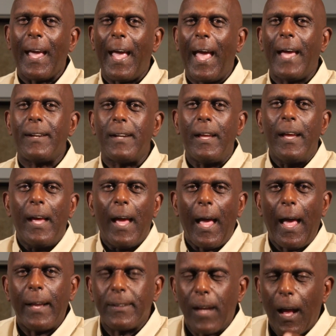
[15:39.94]
And
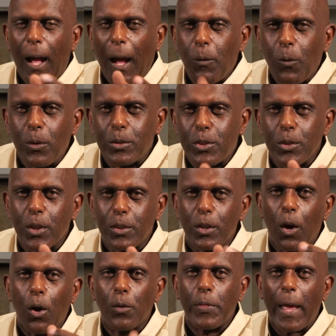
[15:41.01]
I want you to
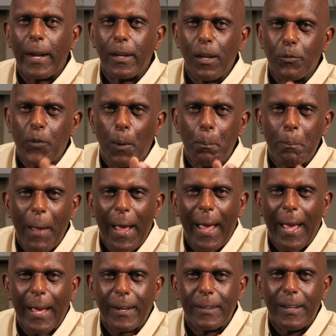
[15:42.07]
know that if a
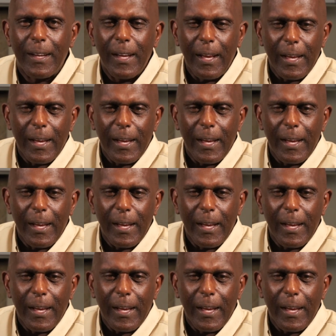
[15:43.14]
man